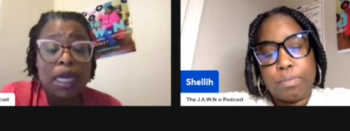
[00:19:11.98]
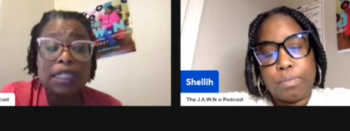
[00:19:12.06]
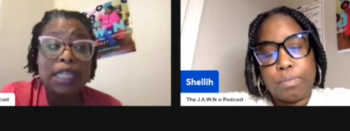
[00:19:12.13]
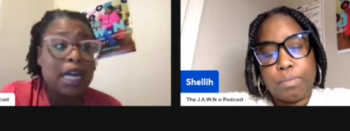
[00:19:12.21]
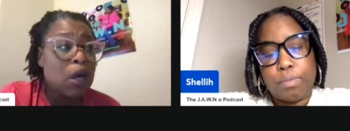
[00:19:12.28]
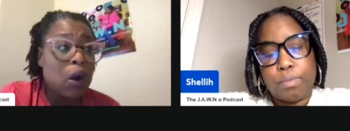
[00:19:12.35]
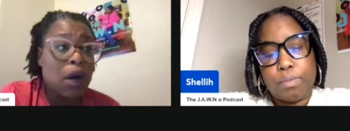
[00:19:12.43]
Speaker 1: because
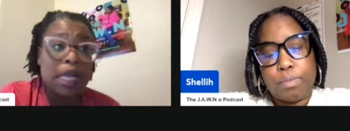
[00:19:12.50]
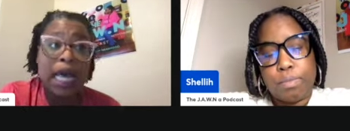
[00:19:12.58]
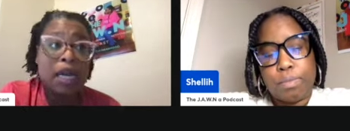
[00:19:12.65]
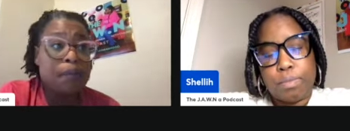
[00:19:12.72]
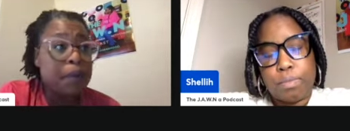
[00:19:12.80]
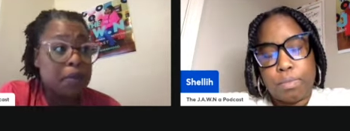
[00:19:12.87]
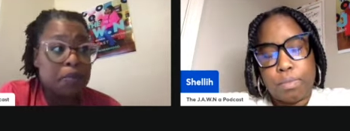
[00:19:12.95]
i know a lot
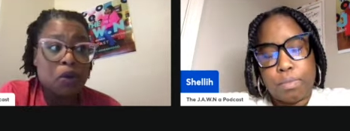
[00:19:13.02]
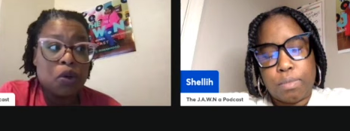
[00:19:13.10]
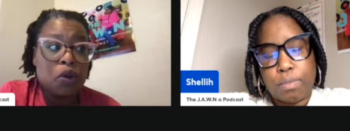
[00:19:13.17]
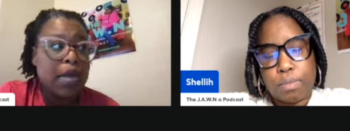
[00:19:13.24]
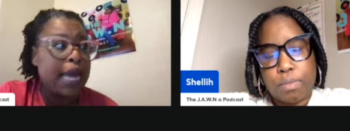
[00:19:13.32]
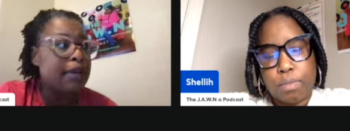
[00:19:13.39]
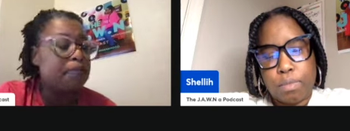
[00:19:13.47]
of people who
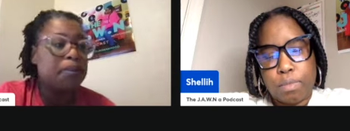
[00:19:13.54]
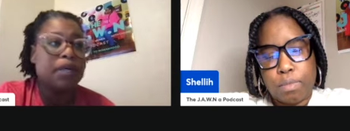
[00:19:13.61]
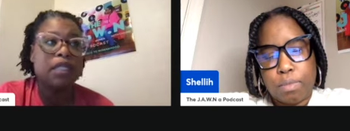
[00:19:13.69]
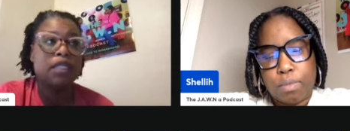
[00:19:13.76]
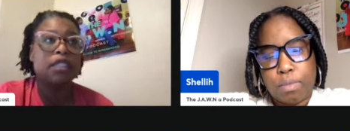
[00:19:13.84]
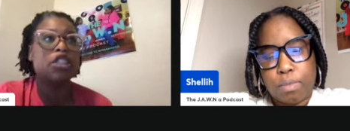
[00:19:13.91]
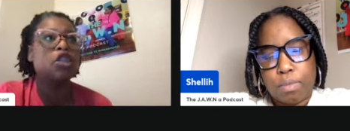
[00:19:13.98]
they put
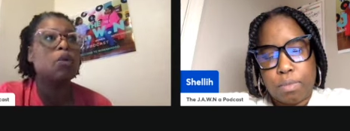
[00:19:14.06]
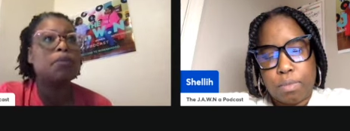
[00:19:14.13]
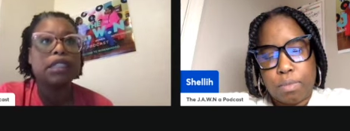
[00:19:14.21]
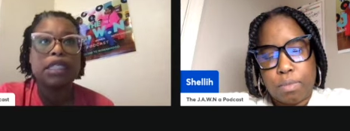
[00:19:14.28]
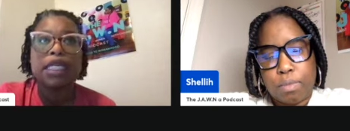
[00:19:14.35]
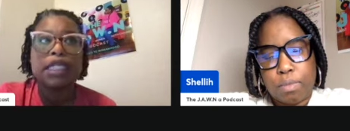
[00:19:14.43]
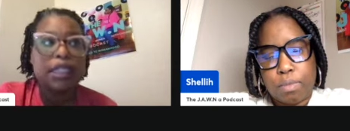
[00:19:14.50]
so much
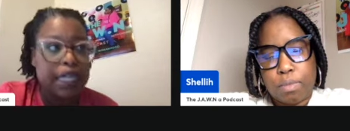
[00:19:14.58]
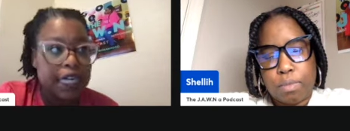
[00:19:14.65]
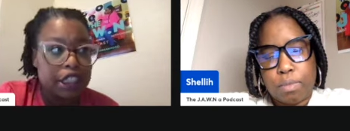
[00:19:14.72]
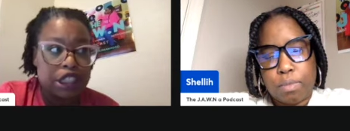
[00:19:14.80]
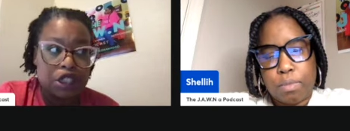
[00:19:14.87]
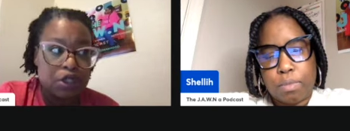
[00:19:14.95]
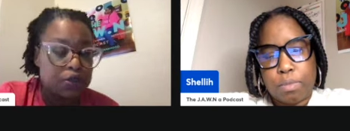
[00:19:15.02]
into their
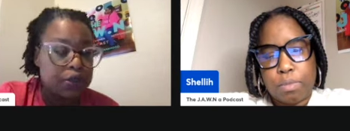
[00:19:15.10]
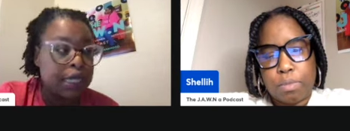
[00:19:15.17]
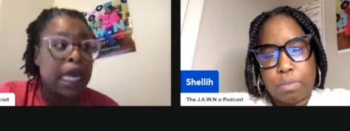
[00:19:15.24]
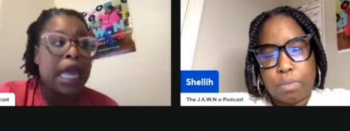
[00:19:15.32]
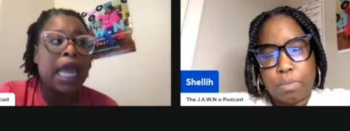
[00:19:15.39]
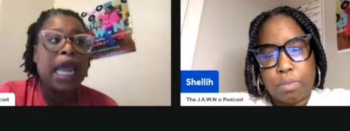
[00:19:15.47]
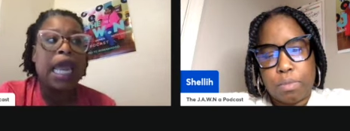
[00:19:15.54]
children
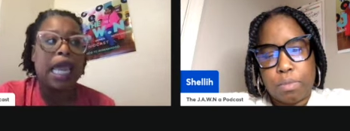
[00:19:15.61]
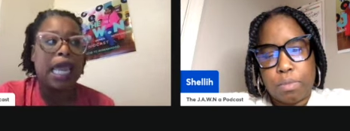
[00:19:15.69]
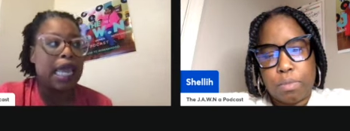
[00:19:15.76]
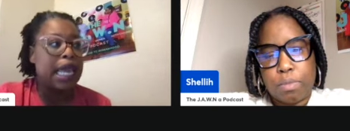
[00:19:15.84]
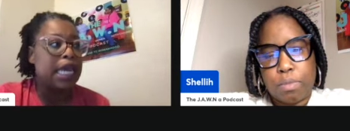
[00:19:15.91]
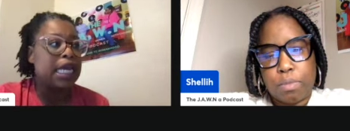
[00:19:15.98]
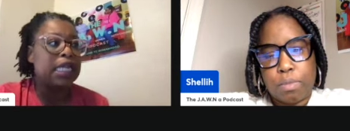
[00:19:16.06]

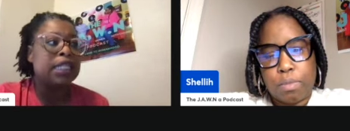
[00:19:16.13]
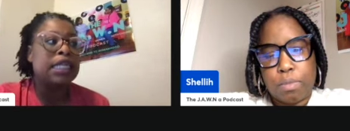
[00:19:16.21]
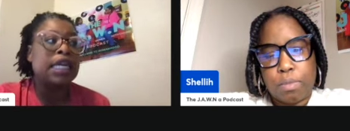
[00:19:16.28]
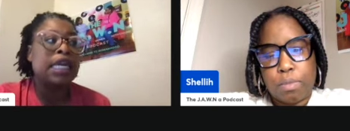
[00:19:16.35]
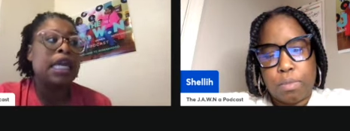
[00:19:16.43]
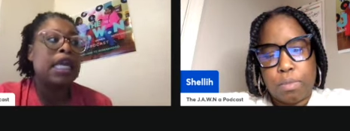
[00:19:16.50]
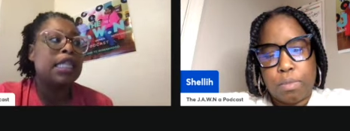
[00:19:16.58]
and
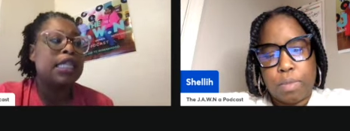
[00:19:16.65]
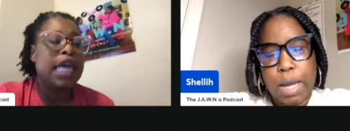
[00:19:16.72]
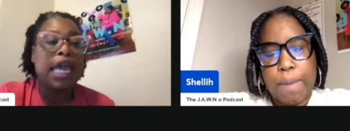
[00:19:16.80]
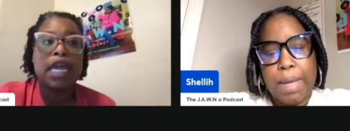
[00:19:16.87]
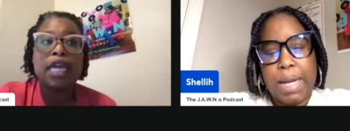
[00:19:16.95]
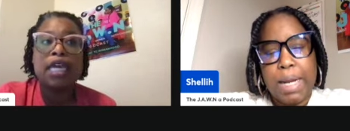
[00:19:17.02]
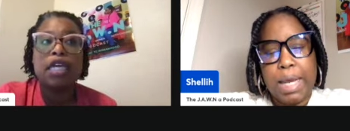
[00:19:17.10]

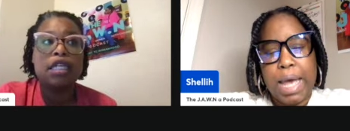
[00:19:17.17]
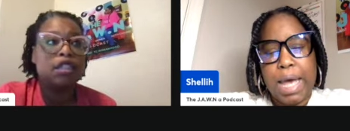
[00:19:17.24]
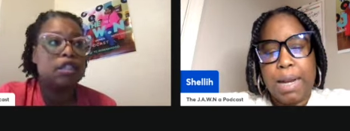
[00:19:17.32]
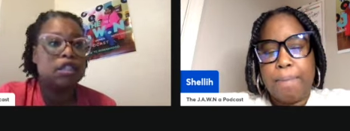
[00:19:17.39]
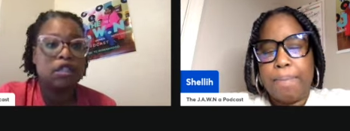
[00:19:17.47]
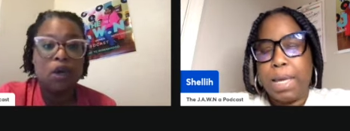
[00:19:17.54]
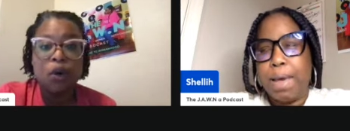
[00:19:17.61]
they but it
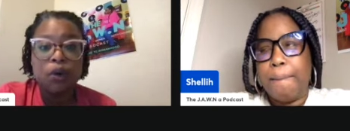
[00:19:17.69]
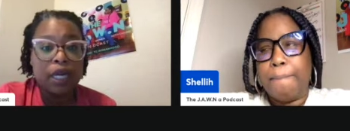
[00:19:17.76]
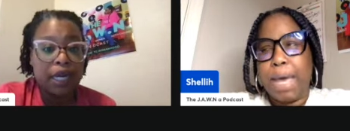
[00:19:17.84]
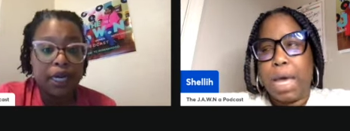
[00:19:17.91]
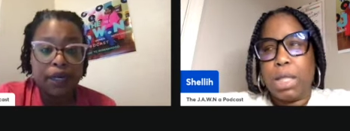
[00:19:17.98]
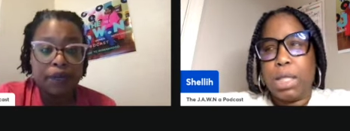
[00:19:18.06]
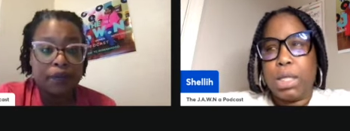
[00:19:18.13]
gotta be a
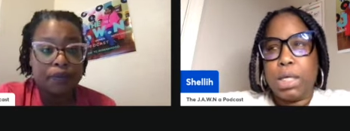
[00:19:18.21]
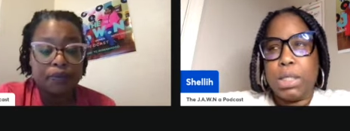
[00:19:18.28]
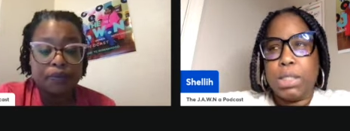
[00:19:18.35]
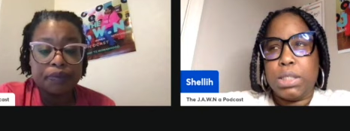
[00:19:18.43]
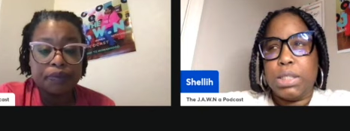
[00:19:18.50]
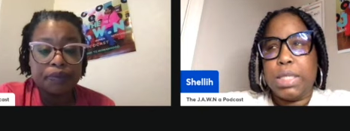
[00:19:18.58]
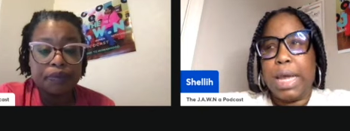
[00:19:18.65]
Speaker 2: balance
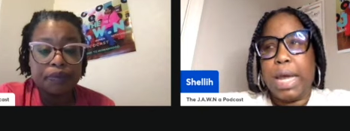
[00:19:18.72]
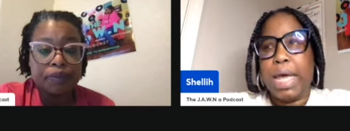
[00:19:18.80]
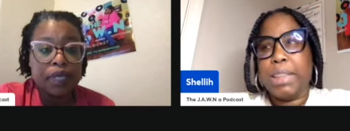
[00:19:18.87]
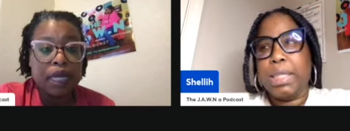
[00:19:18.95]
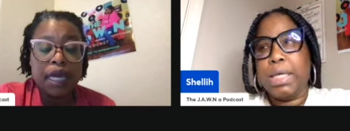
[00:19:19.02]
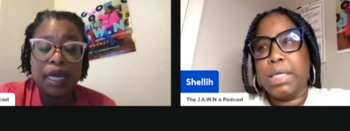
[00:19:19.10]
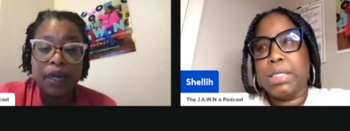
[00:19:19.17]
like
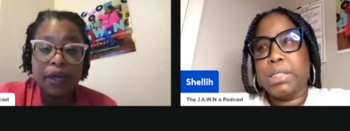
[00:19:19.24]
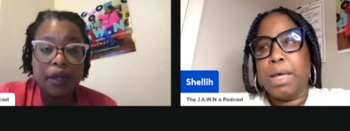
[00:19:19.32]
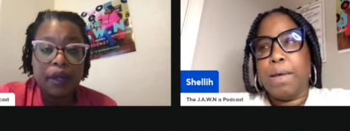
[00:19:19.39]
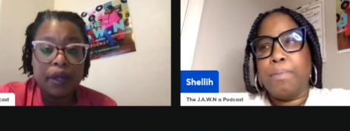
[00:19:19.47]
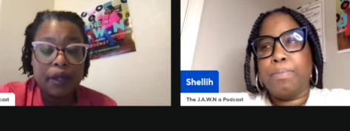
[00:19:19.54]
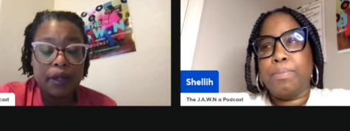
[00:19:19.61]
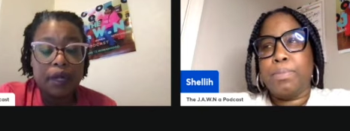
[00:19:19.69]
i think
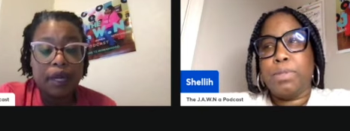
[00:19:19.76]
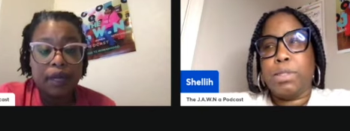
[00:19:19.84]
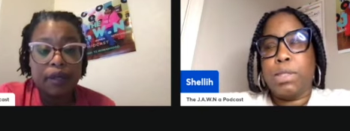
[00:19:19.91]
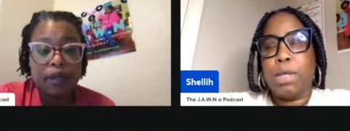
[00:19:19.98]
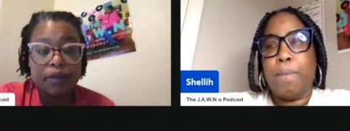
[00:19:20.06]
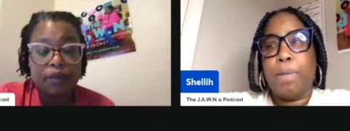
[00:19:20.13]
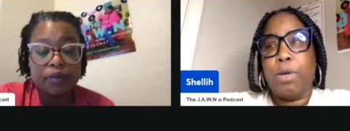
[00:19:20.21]
some yeah.
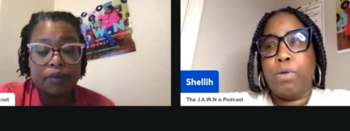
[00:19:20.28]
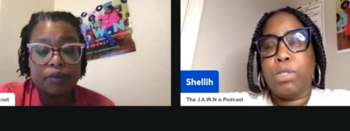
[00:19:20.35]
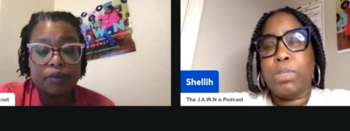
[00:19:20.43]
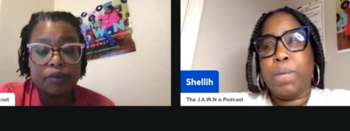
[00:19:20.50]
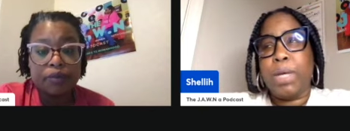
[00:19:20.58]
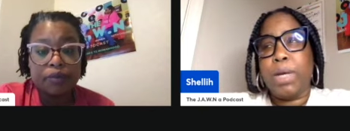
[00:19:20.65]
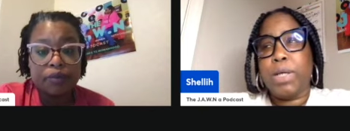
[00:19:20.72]
some of
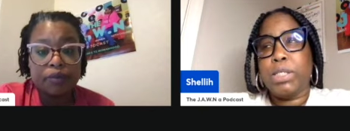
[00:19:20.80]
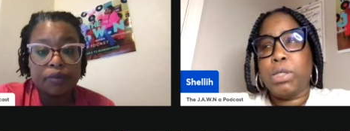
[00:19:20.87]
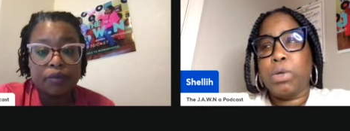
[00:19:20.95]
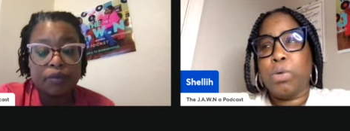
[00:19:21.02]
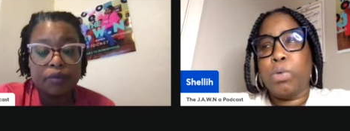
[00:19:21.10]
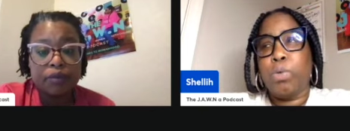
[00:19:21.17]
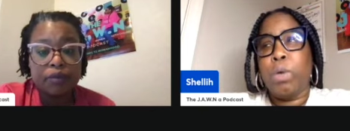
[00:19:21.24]
those parents
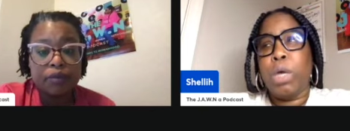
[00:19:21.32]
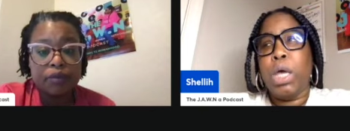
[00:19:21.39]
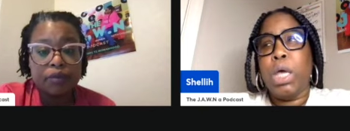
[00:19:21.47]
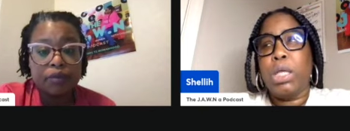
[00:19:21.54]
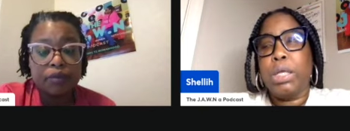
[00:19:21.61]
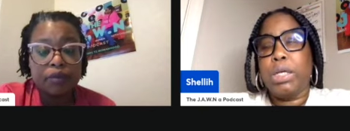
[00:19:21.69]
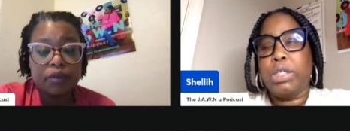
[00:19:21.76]
who
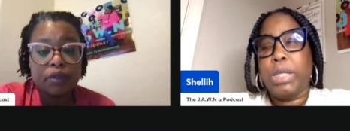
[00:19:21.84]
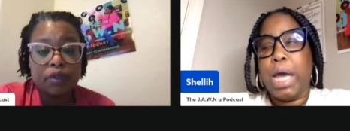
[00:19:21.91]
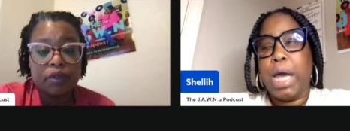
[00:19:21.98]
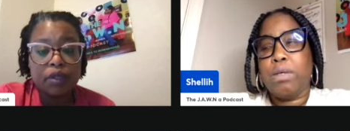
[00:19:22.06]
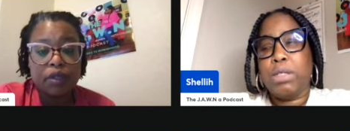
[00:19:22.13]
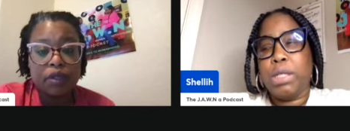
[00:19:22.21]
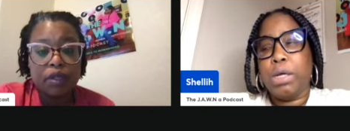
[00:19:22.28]
their
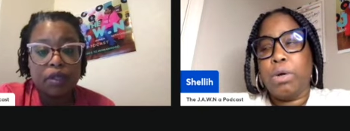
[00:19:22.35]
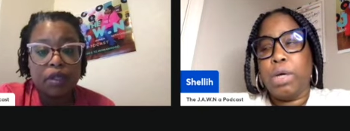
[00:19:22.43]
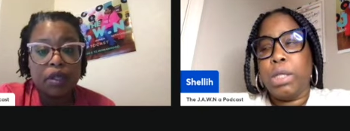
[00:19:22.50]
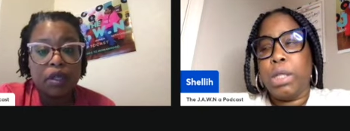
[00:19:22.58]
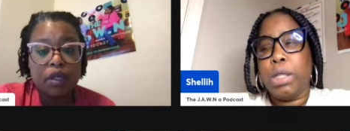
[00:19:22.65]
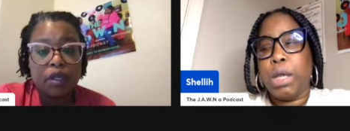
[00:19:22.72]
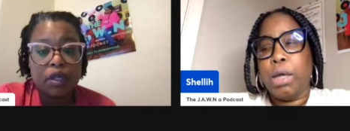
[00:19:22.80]
child
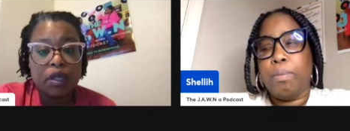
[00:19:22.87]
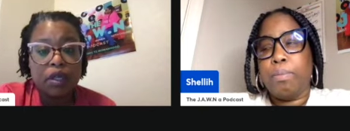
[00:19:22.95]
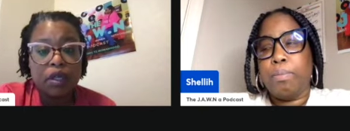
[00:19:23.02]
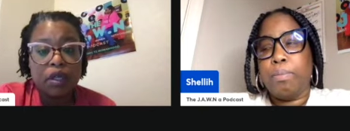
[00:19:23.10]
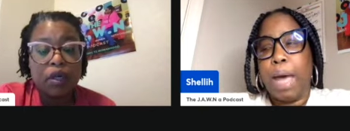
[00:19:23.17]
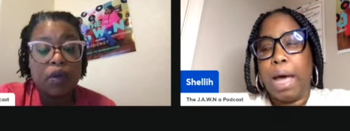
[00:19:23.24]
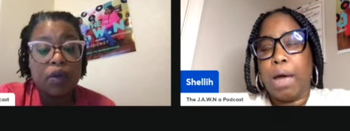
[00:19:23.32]
still end up
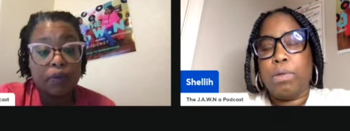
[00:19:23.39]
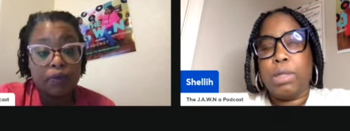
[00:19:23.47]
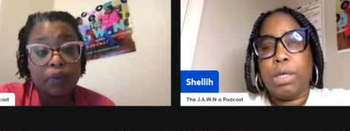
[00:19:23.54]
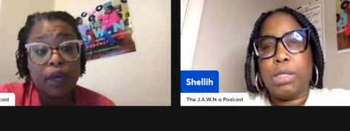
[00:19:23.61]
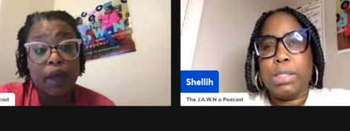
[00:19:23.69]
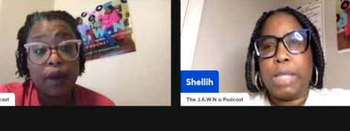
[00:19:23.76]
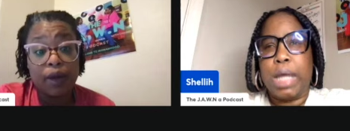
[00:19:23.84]
out there.